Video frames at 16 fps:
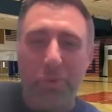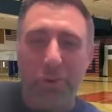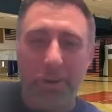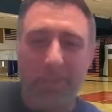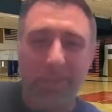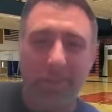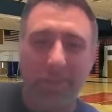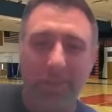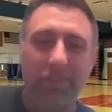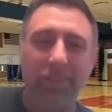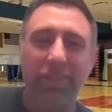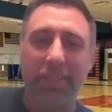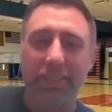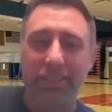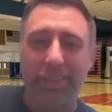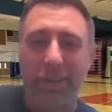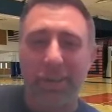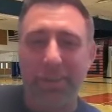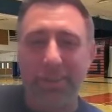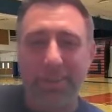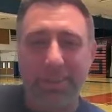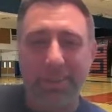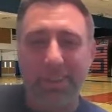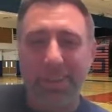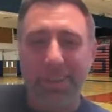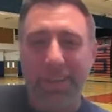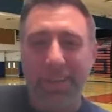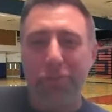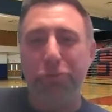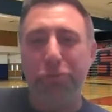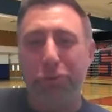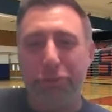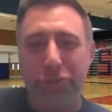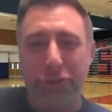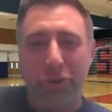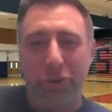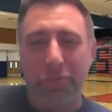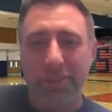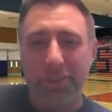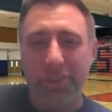work. So he'll see us there in the future.